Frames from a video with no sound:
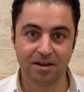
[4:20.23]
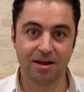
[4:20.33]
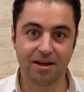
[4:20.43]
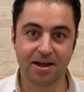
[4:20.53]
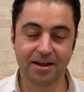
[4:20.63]

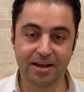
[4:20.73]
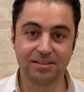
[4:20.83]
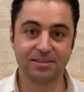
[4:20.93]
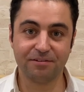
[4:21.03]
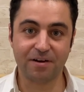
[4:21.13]

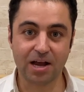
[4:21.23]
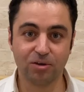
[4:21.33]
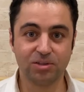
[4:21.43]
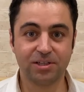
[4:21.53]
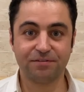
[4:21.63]
against the
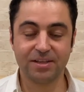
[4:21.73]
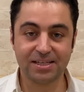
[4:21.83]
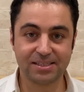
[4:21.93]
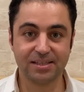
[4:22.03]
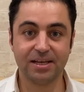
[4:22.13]
virus if they
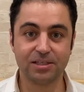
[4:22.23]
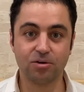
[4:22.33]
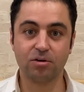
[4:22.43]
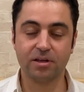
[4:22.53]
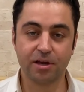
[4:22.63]
sneeze
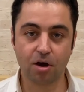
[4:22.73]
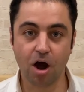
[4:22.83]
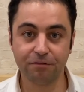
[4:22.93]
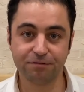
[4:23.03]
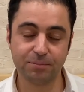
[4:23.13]
or they
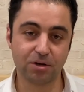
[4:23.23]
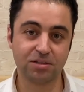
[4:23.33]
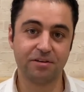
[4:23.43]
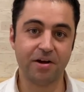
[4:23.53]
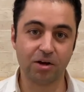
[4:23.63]
cough, because
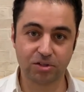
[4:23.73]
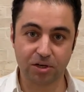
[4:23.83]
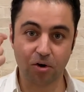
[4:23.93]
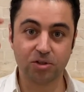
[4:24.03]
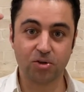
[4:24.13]
the virus
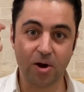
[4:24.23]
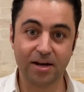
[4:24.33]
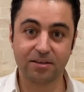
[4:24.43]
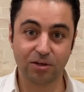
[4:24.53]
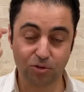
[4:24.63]
can also
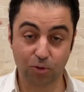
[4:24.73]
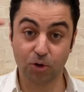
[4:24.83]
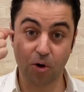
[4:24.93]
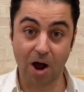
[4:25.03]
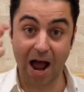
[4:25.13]
enter through
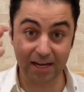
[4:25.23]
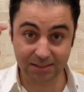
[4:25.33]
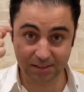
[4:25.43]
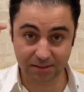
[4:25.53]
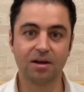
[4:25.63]
your
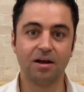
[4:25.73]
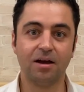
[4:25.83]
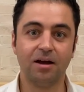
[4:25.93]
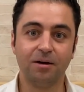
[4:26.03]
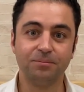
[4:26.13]
eyes.
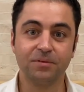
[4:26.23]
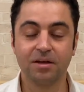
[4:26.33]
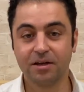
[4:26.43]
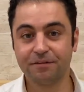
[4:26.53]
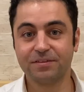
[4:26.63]

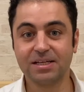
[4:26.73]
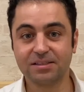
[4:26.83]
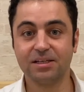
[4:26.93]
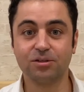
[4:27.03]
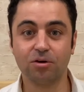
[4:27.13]
If they
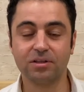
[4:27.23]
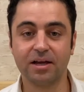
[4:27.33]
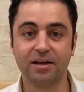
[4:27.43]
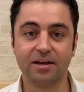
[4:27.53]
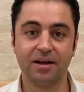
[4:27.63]
sneeze or
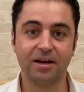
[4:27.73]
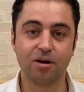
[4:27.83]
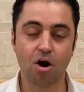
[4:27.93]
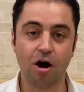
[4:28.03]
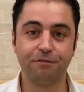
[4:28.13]
they
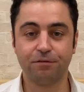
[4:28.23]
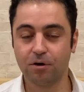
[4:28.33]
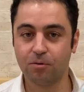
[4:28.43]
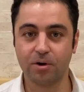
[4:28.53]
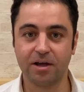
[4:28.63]
cough
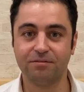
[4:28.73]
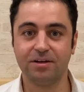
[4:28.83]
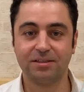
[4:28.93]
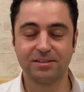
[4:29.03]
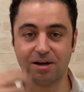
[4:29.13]
or
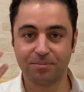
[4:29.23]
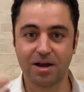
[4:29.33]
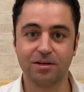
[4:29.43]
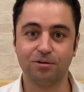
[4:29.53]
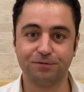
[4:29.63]
whatever, some
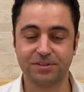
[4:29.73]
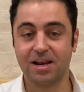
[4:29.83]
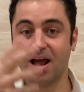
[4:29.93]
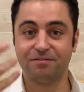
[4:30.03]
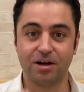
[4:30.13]
kind of
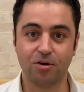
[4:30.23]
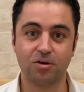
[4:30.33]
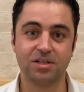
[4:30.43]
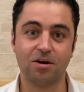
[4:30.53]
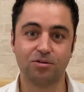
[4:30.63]
saliva
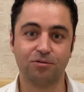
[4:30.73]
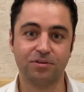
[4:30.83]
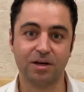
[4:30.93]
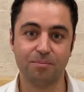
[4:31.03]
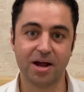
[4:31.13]
goes out of
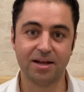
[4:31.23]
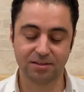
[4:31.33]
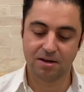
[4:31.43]
their breath.